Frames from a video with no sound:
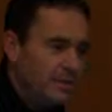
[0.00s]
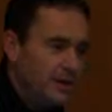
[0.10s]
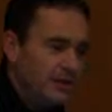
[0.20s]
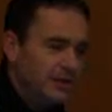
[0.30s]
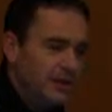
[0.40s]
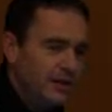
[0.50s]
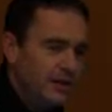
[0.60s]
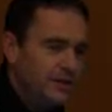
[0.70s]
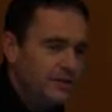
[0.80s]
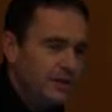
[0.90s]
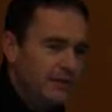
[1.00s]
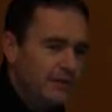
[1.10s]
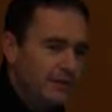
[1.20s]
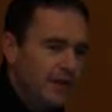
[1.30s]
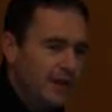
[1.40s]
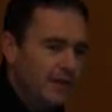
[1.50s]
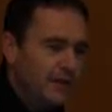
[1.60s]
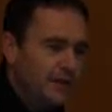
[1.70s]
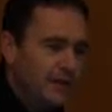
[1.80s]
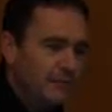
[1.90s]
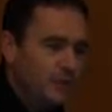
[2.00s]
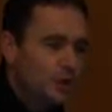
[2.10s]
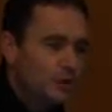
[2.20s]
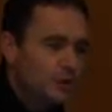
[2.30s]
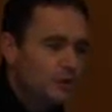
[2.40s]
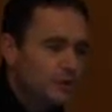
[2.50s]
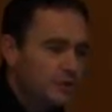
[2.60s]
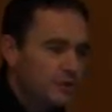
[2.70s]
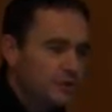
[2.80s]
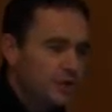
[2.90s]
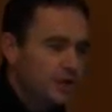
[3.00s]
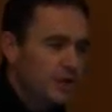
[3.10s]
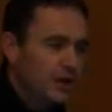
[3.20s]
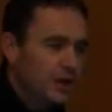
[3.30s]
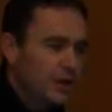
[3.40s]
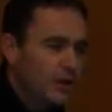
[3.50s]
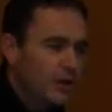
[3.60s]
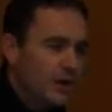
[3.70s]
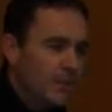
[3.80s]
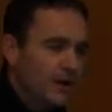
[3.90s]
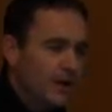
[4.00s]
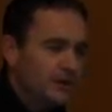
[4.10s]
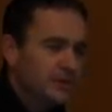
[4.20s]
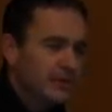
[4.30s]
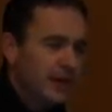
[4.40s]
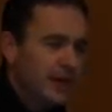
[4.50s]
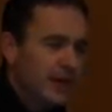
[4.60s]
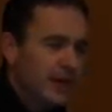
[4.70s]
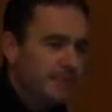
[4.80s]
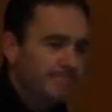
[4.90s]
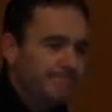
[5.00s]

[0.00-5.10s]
When I started in 07, we had um, two producers growing about uh,